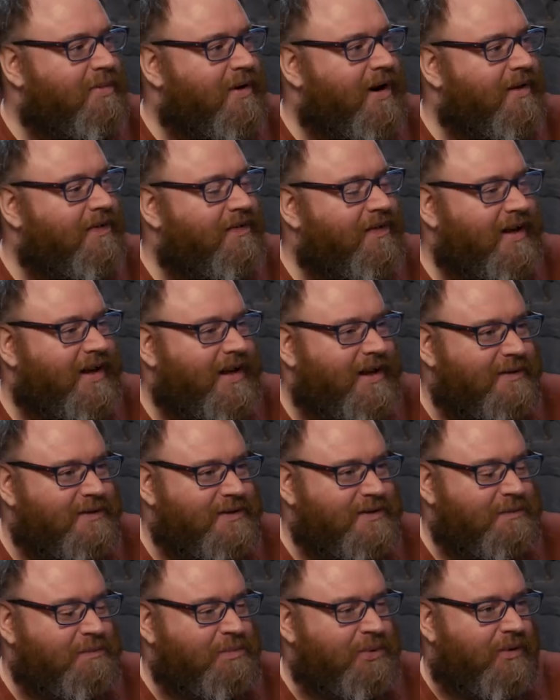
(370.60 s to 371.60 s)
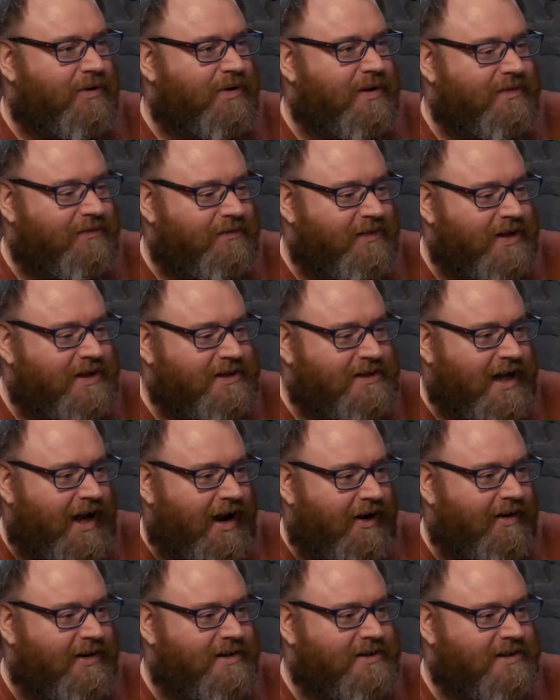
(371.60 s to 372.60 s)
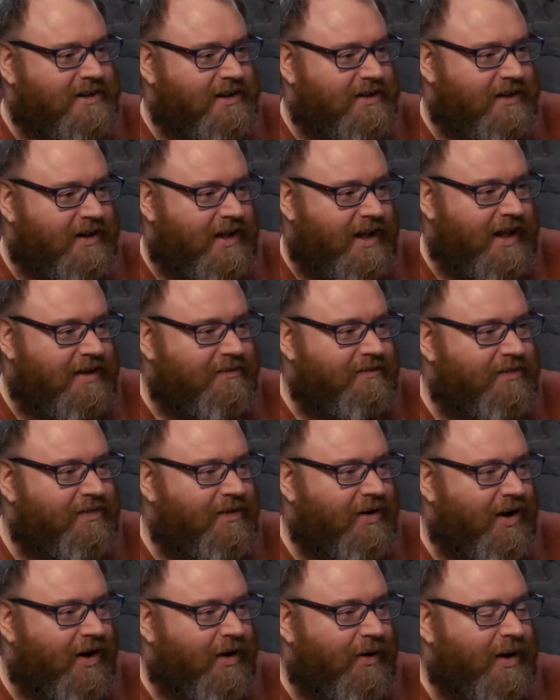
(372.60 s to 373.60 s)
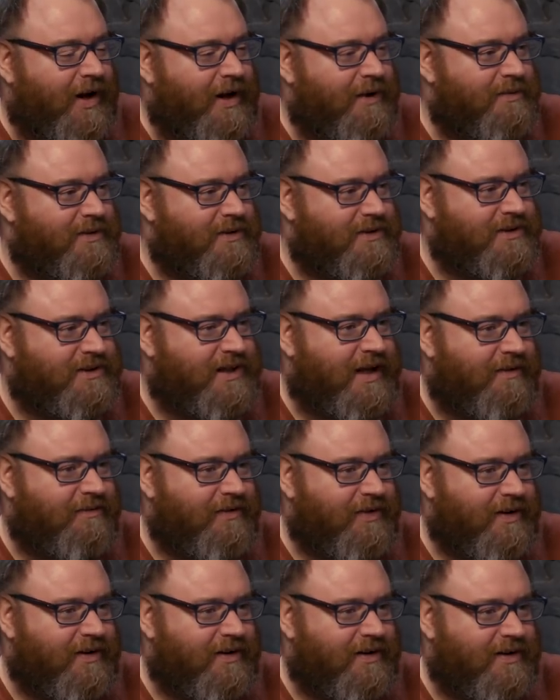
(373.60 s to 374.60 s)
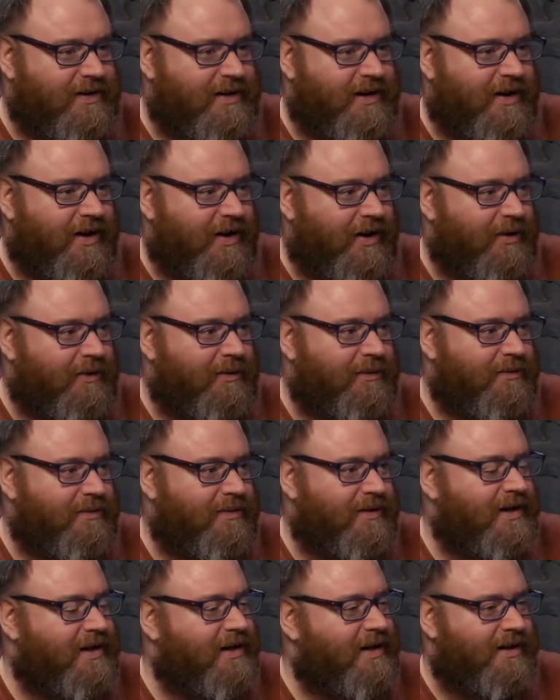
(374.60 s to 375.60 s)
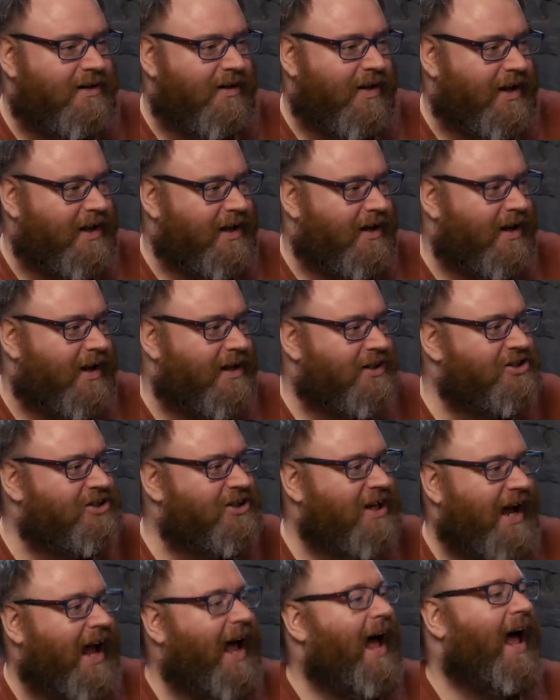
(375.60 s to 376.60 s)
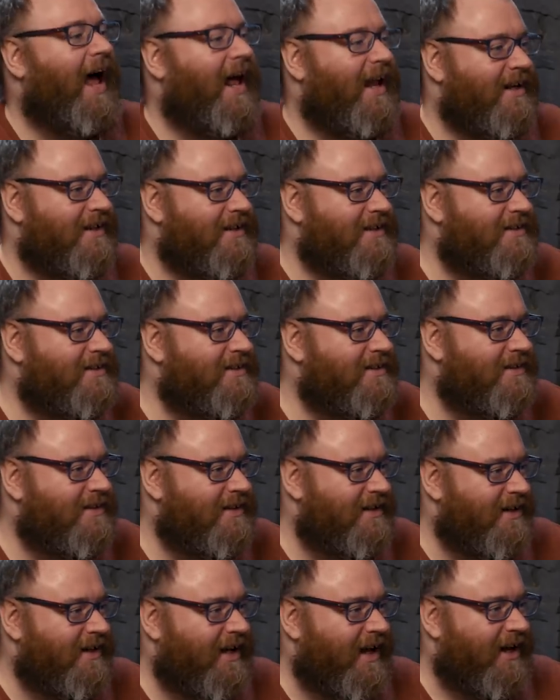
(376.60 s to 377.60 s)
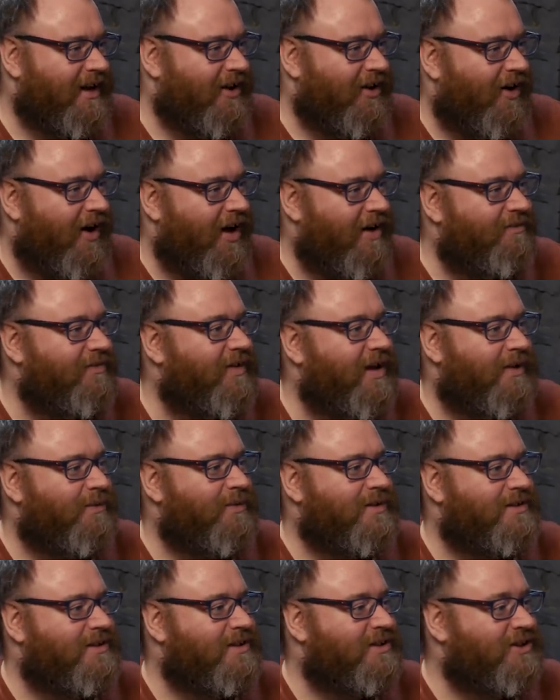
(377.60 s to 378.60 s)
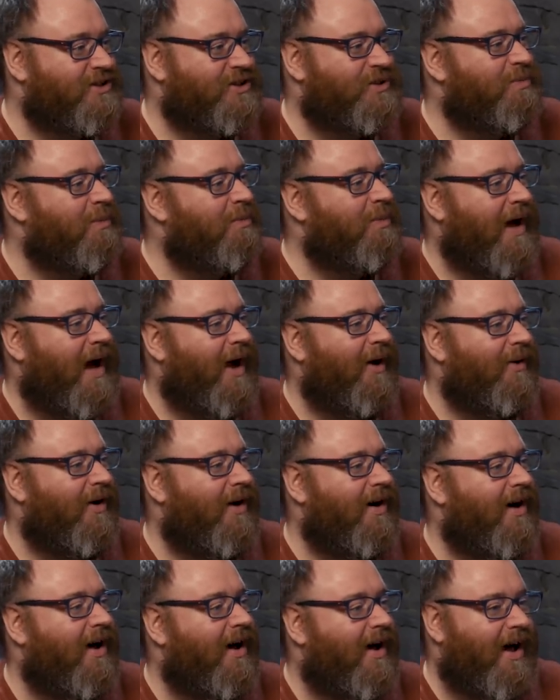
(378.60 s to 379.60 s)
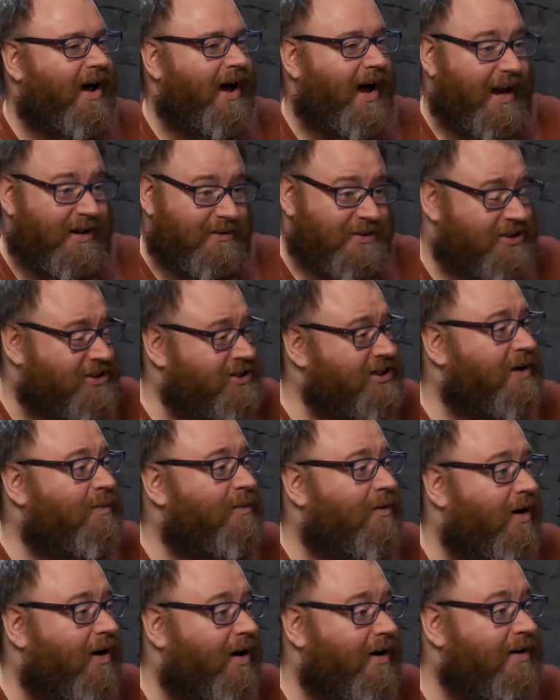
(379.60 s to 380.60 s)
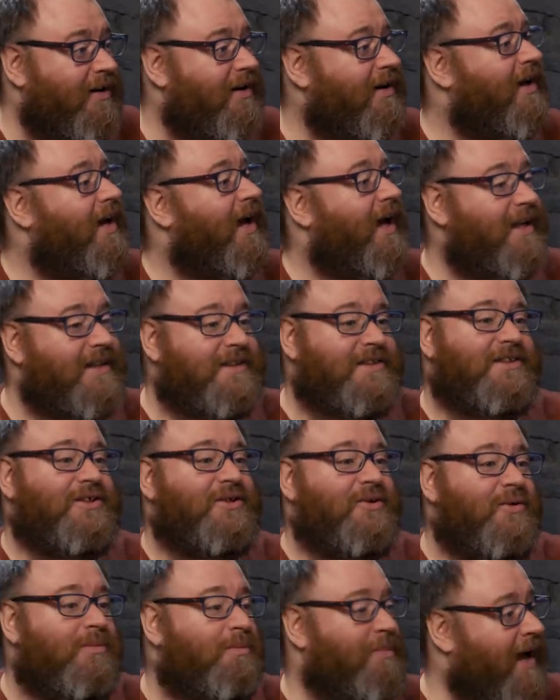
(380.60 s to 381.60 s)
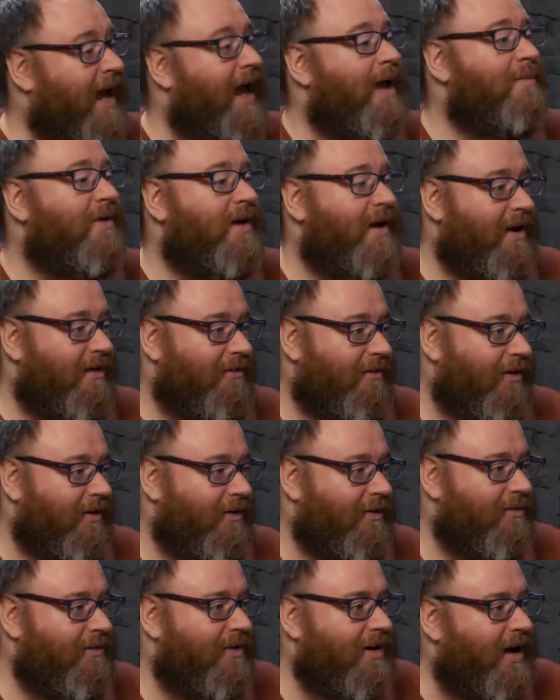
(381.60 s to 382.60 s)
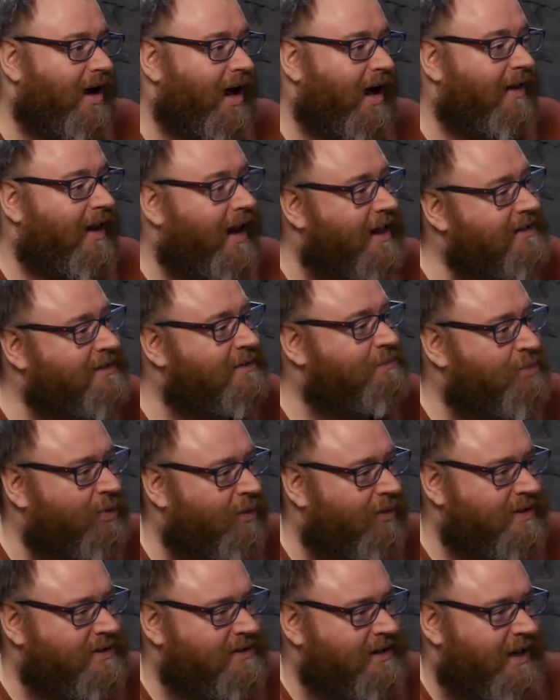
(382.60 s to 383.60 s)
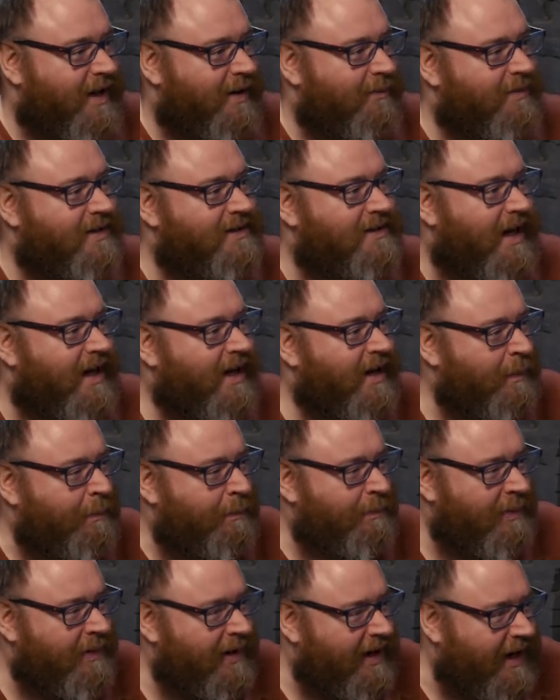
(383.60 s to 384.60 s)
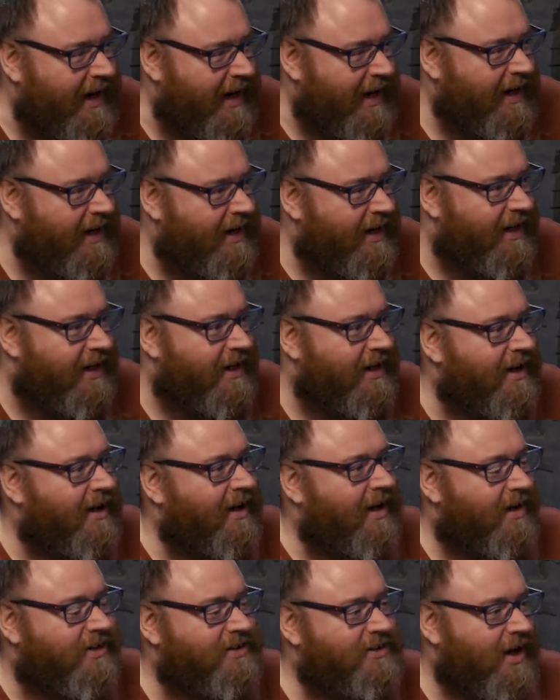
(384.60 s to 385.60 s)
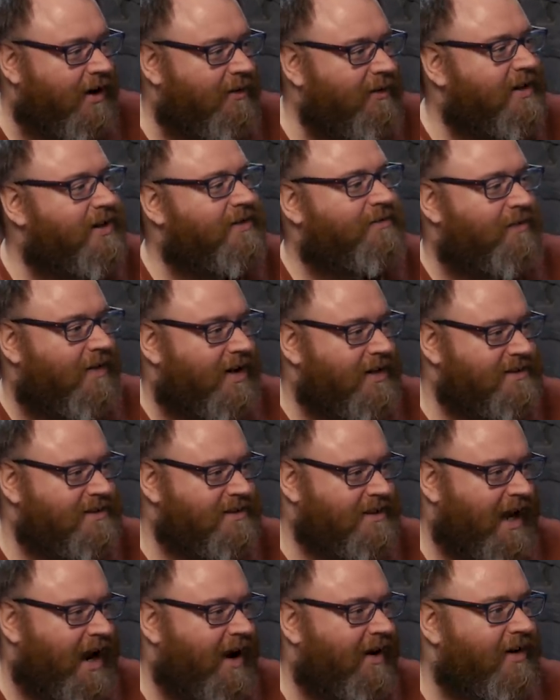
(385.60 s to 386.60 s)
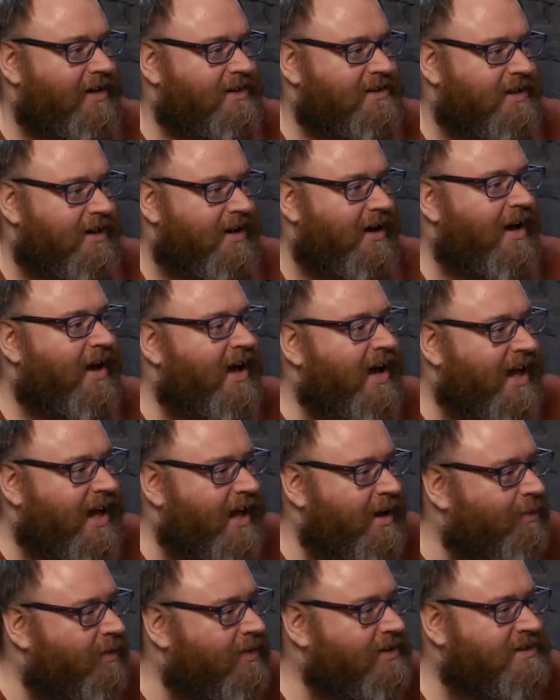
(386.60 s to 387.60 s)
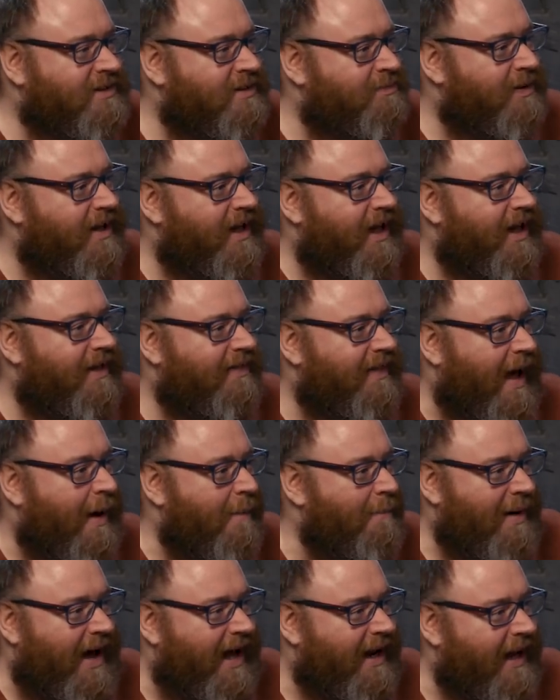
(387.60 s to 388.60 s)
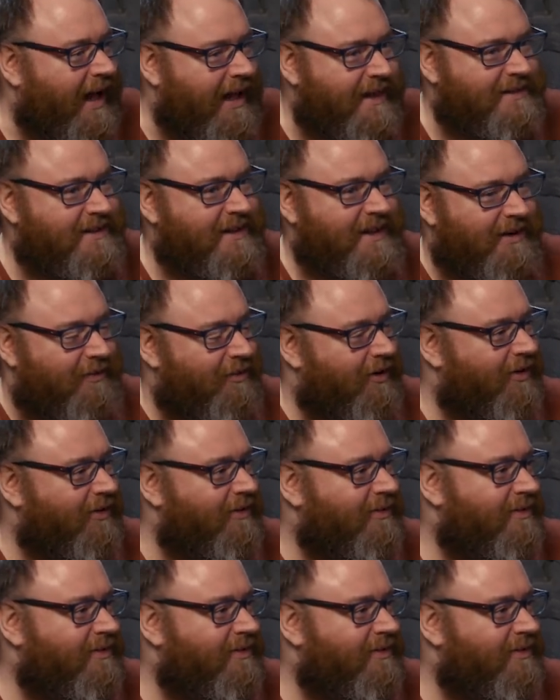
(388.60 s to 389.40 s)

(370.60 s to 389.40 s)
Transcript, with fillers: But I think it was important for his character that even though he was given, you know, like a, a shit hand in life, he was a superpower and it was a shit one, he still became a hero. And that's important to him because that completely and totally defines his character. He wants to be that badass hero.